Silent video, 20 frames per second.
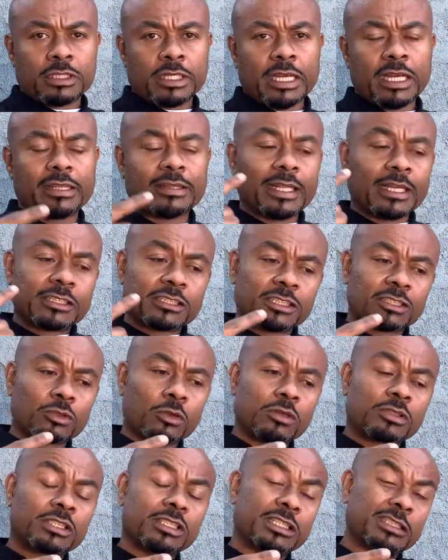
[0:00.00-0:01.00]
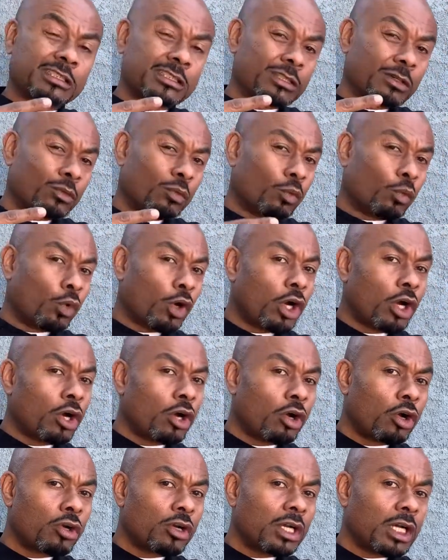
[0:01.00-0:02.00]
and that source is the
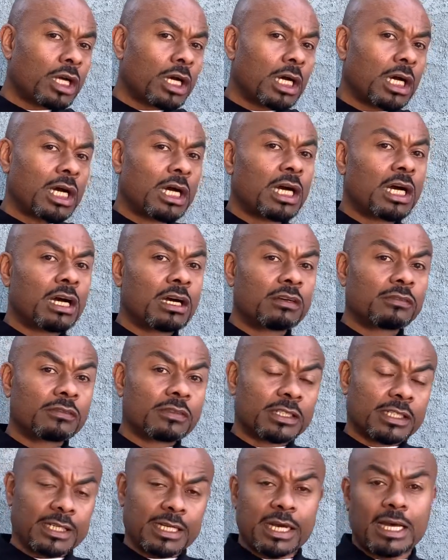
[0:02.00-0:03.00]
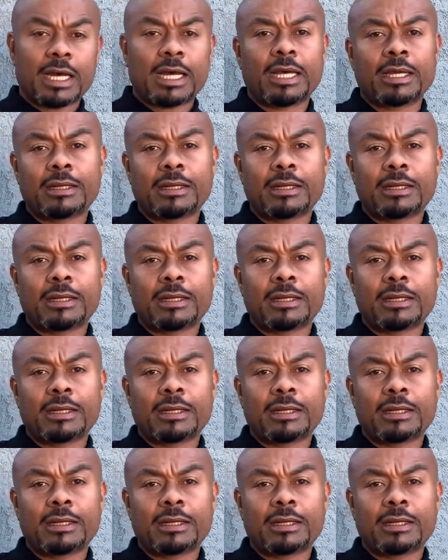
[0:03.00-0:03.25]
Word of God.